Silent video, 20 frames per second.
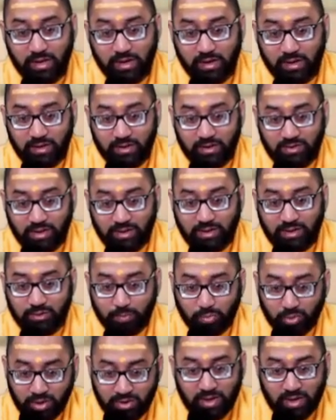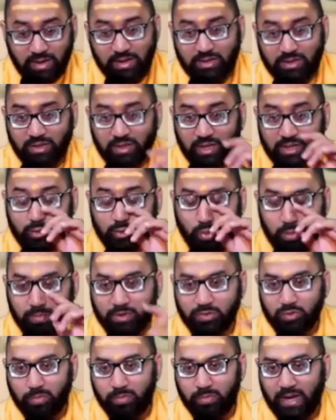He said, let's bring that intellectual
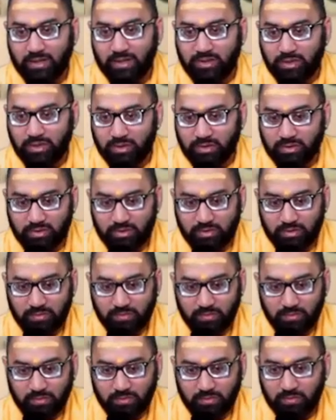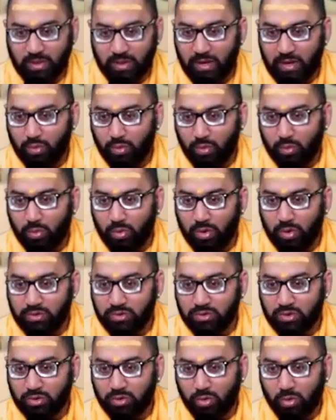muscle back to this. That
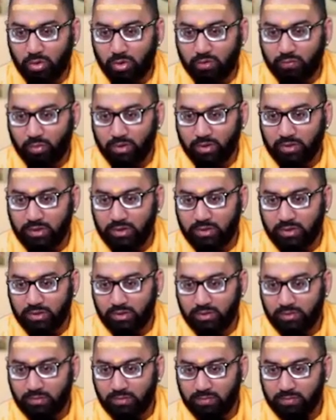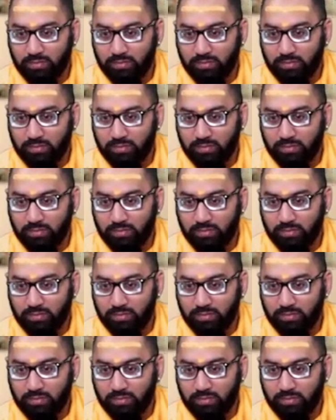was the goal of what they did.